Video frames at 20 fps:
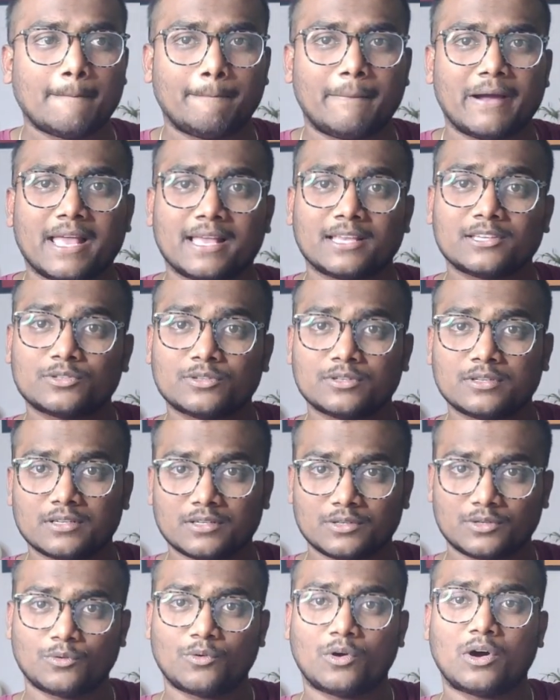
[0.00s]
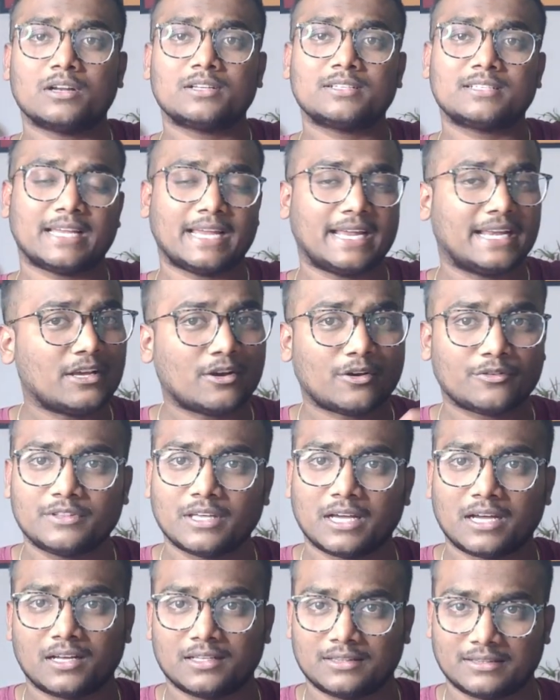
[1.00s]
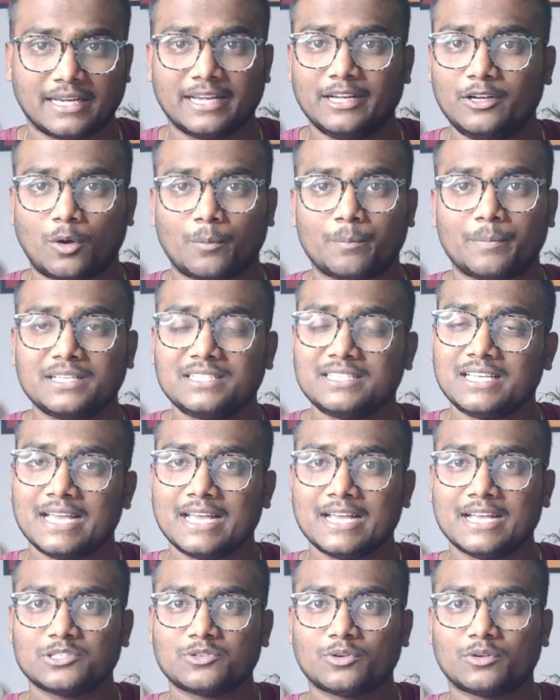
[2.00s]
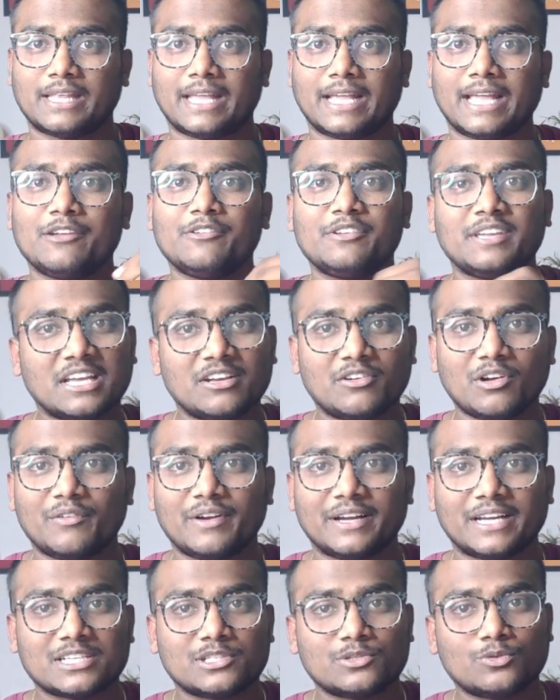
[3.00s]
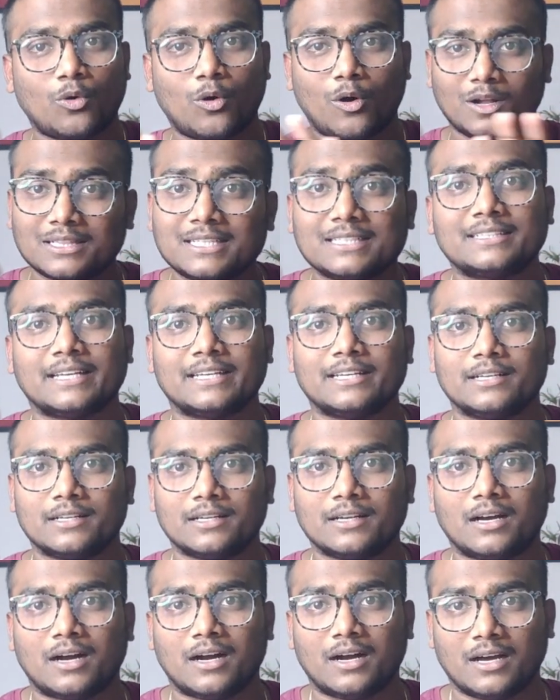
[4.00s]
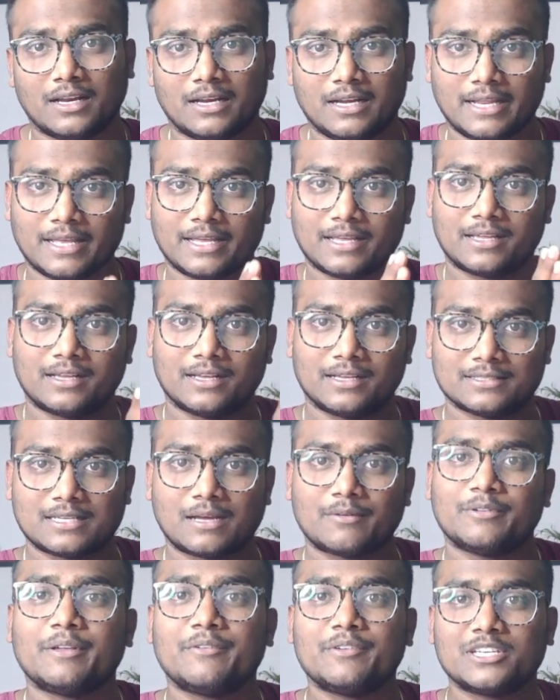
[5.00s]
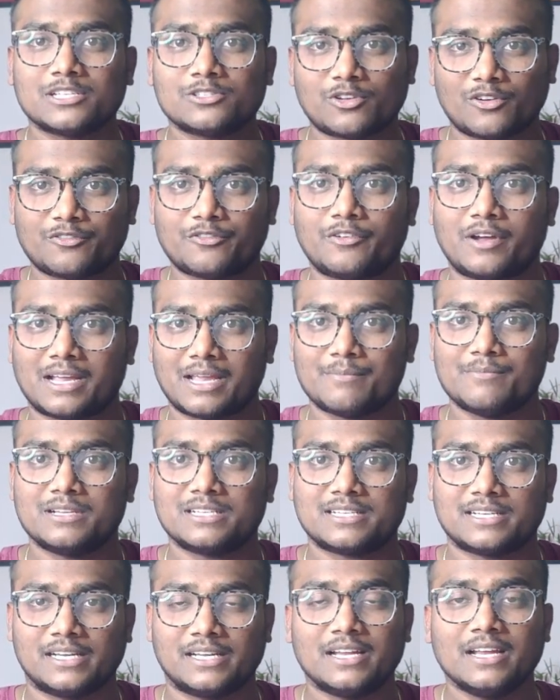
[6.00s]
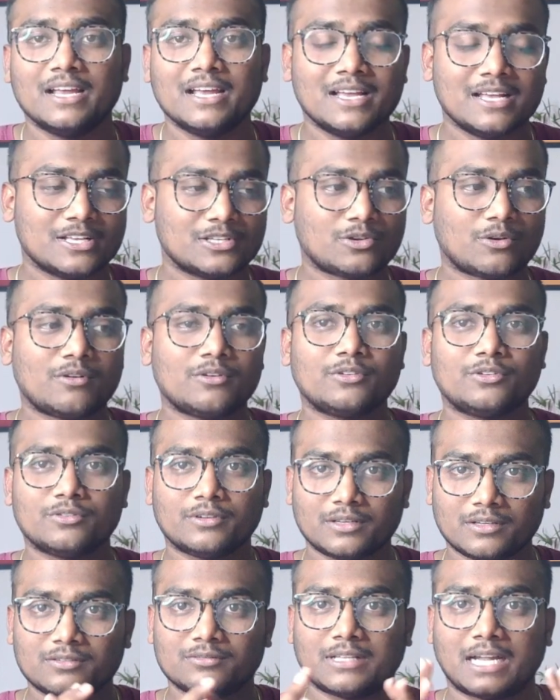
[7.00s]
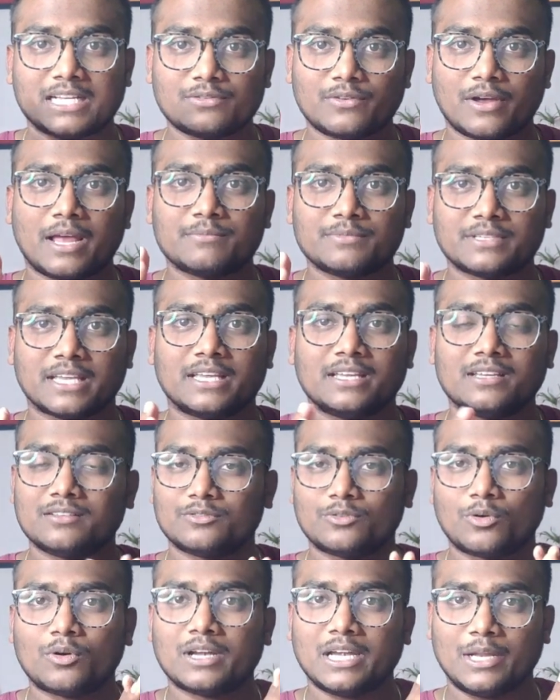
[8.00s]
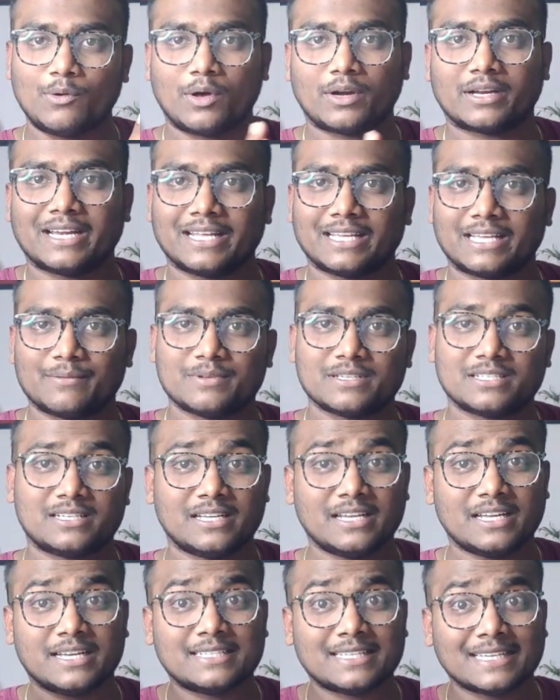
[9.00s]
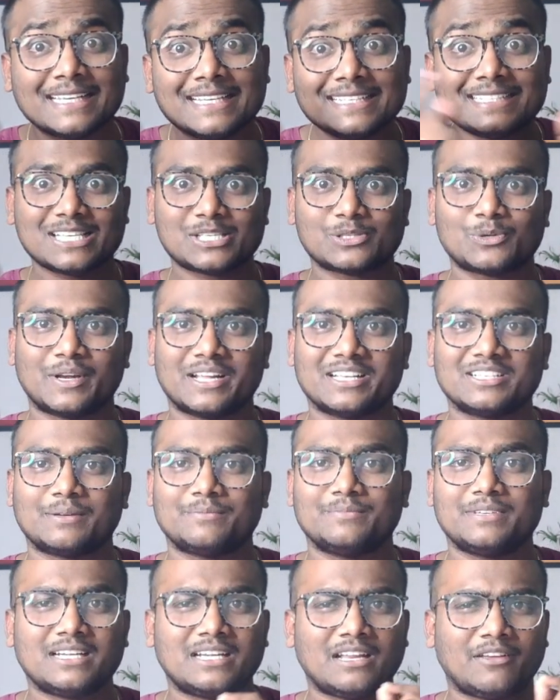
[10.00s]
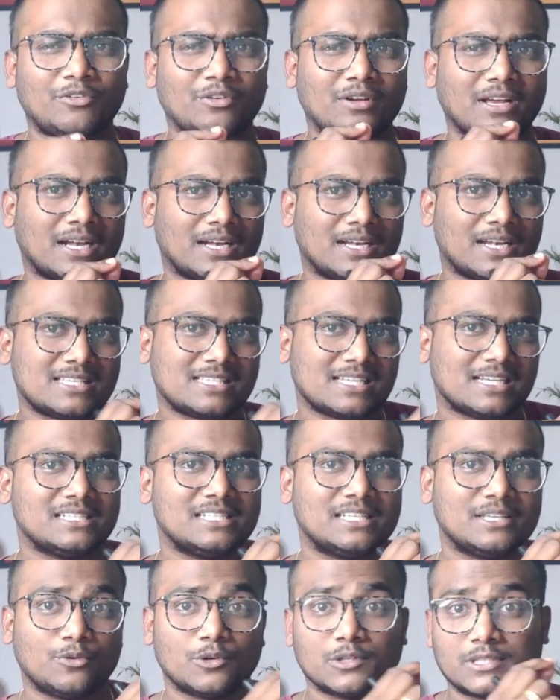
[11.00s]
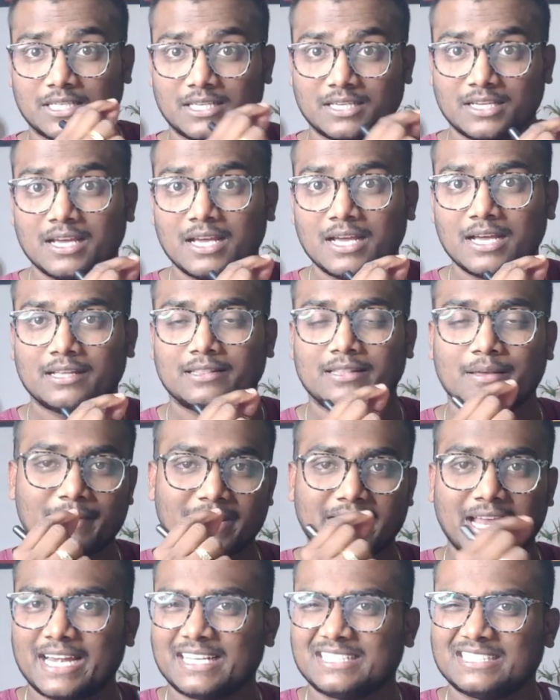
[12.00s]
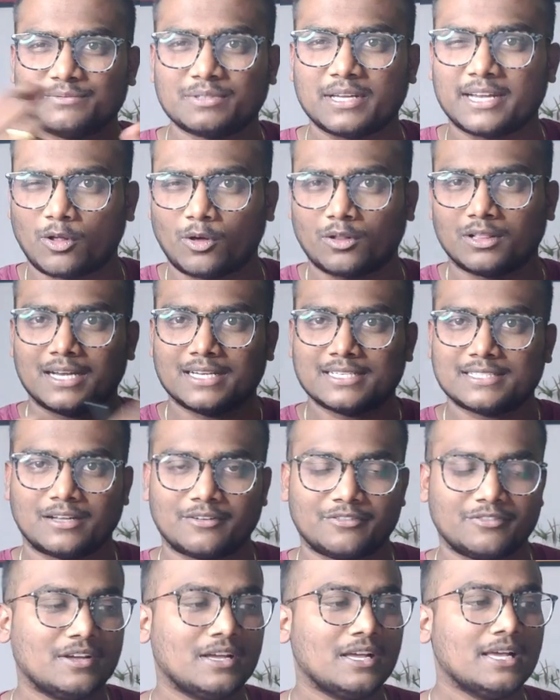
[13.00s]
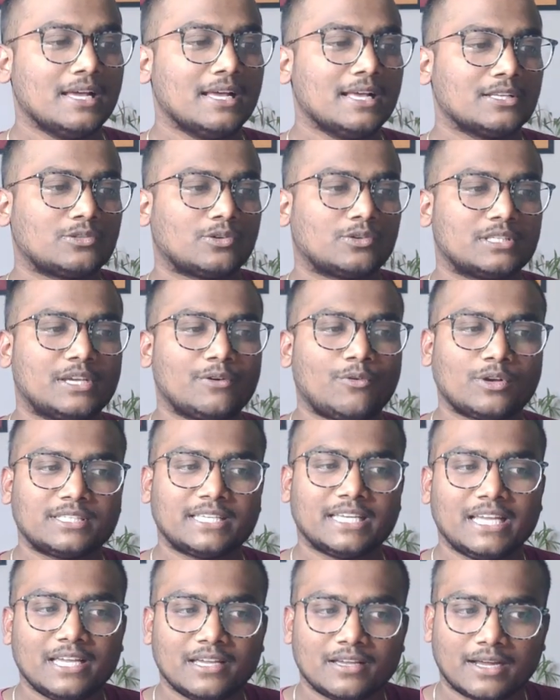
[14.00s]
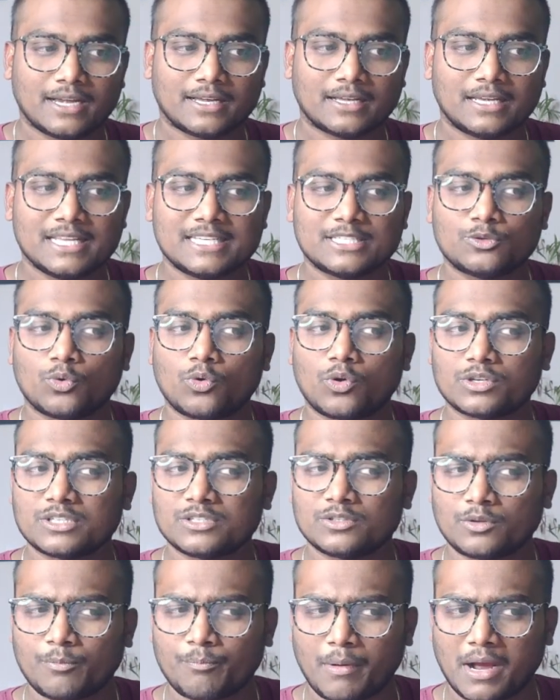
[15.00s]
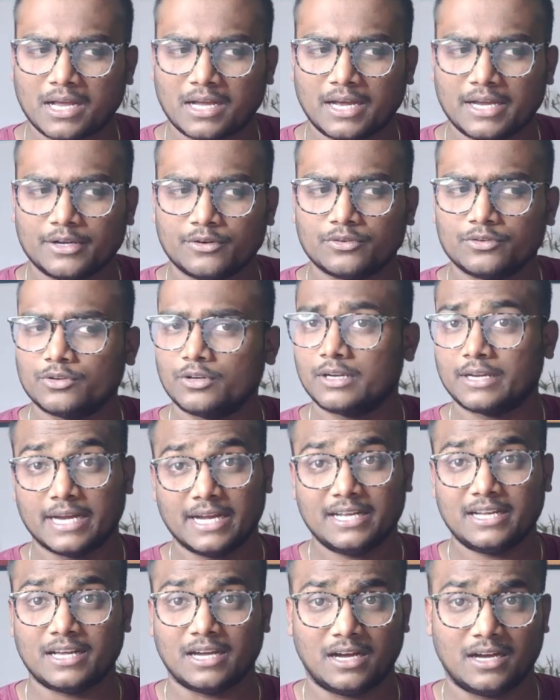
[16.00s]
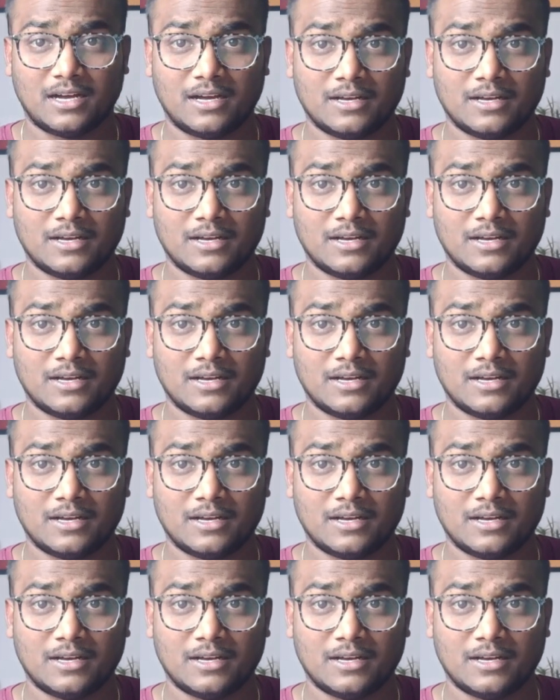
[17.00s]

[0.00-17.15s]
bias towards any of the three topics. So they gave equal weightage to all the three subdivisions of chemistry. So that's why I'm saying don't leave organic chemistry. It's an easy scoring subject if you can understand GOC, the mechanisms and all that stuff. So GOC, at least two questions of pakka you will get.